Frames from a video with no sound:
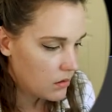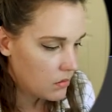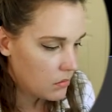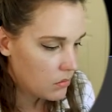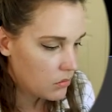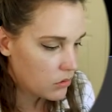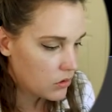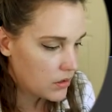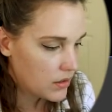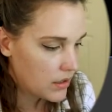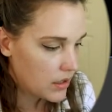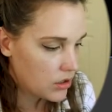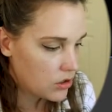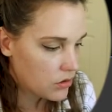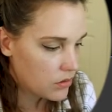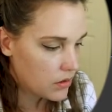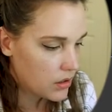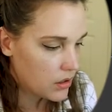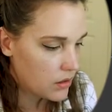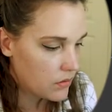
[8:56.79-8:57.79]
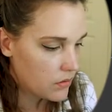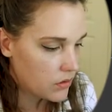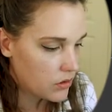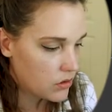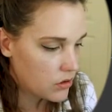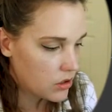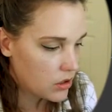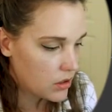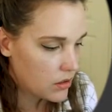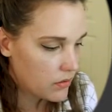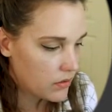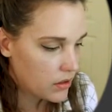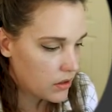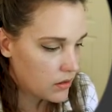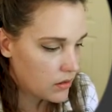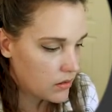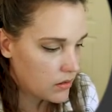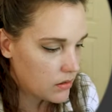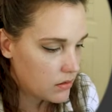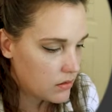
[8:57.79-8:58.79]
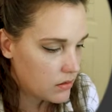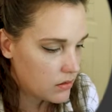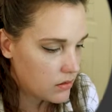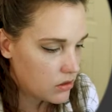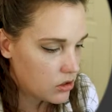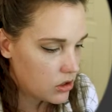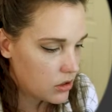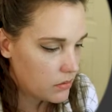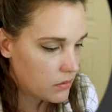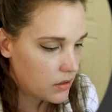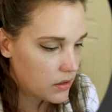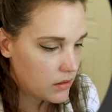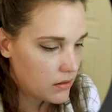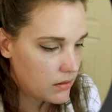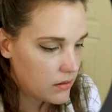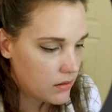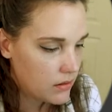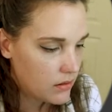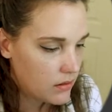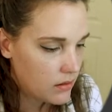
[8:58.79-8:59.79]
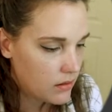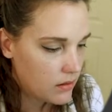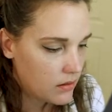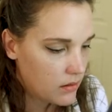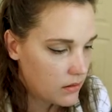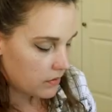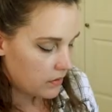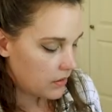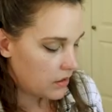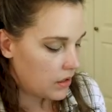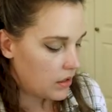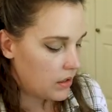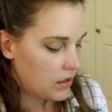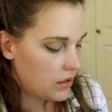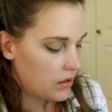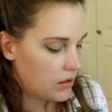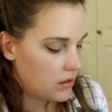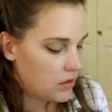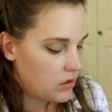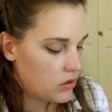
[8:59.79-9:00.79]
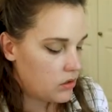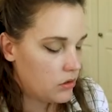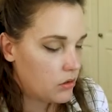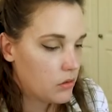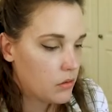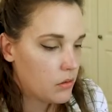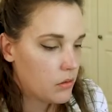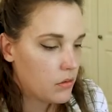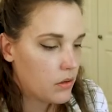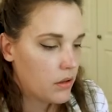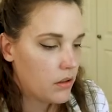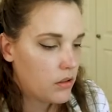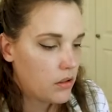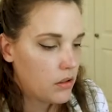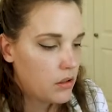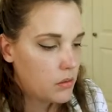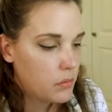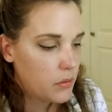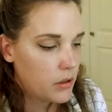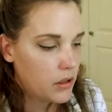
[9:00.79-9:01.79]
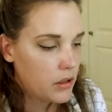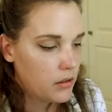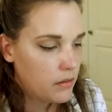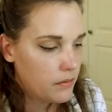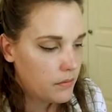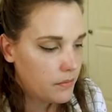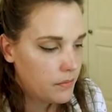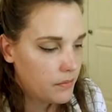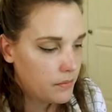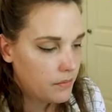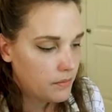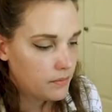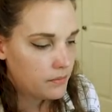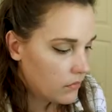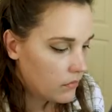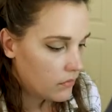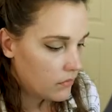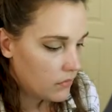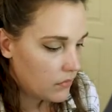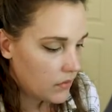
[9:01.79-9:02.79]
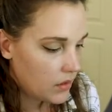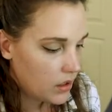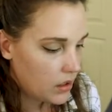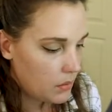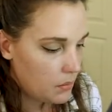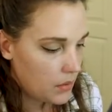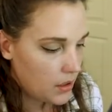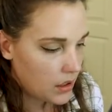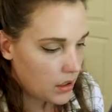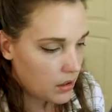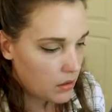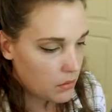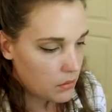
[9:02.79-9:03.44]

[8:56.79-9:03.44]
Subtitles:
more saturated version of it, shall we? And then let's do a third one and make it